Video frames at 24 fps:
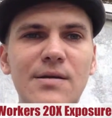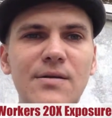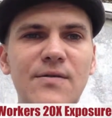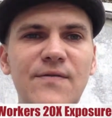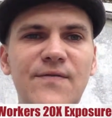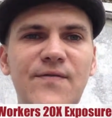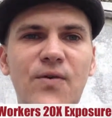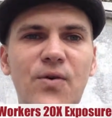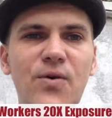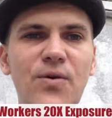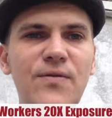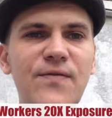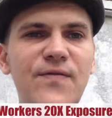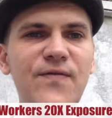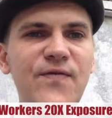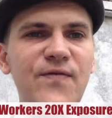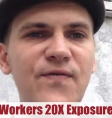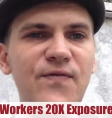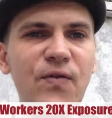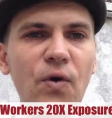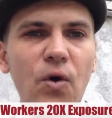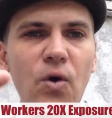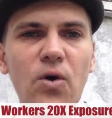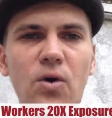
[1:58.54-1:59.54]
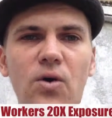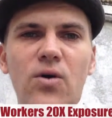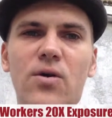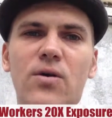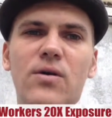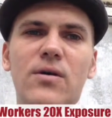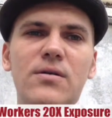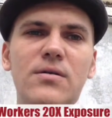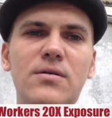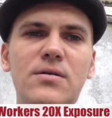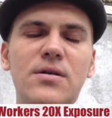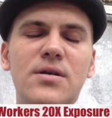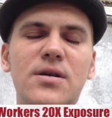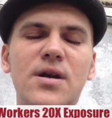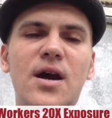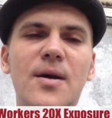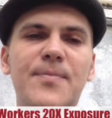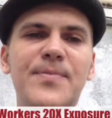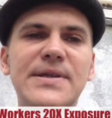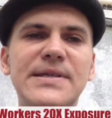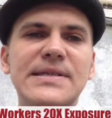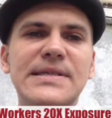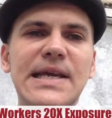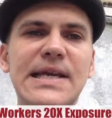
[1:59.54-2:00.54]
for full
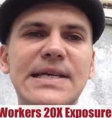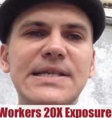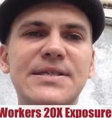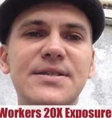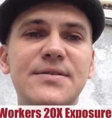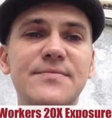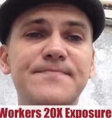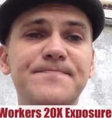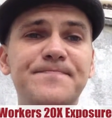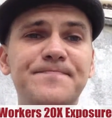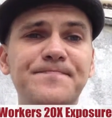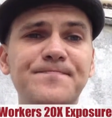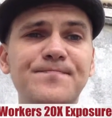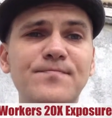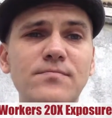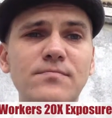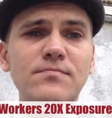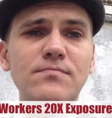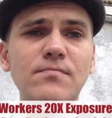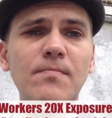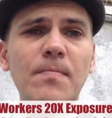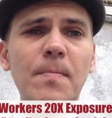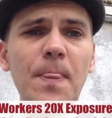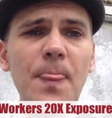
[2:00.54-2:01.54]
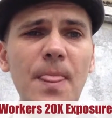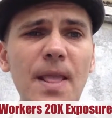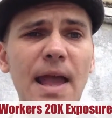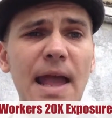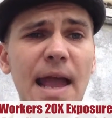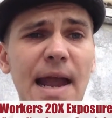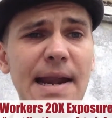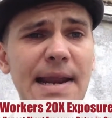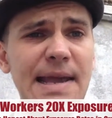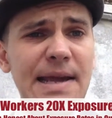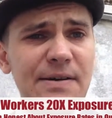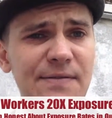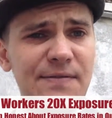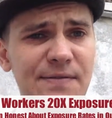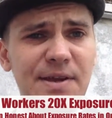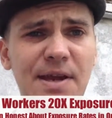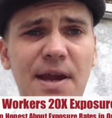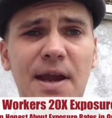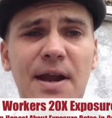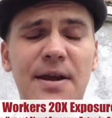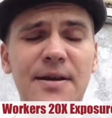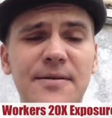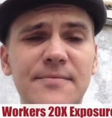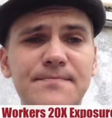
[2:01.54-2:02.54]
compensation and health
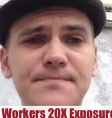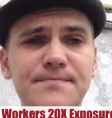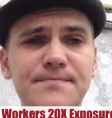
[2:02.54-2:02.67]
care